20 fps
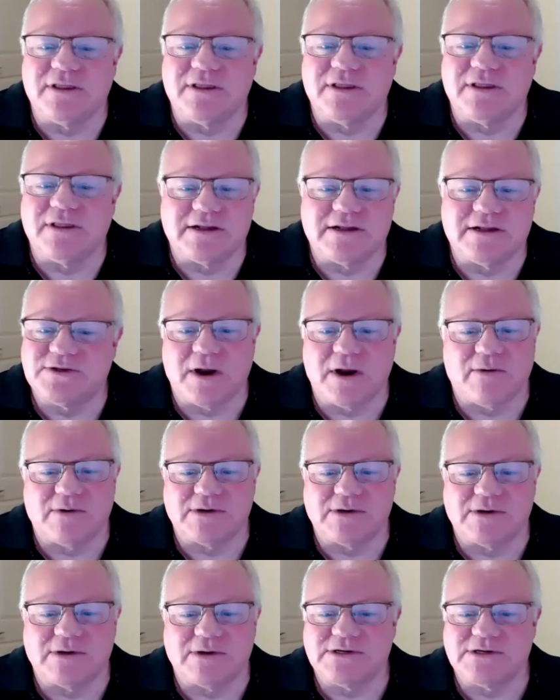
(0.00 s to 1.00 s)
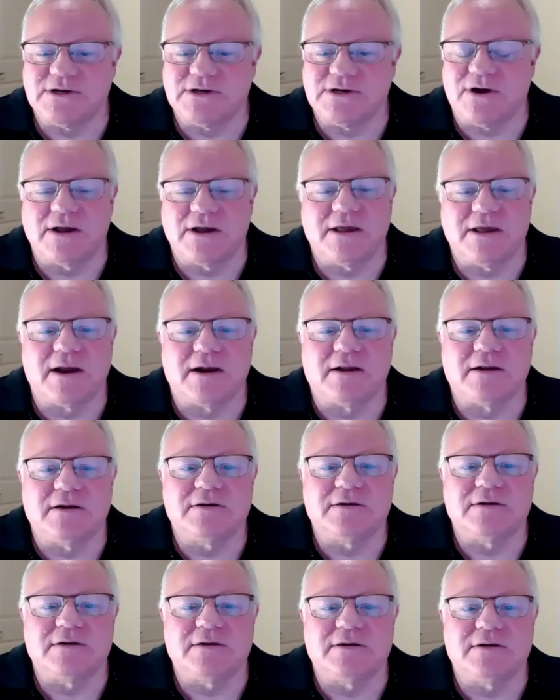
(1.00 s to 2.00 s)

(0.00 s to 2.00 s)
this when I was talking about it,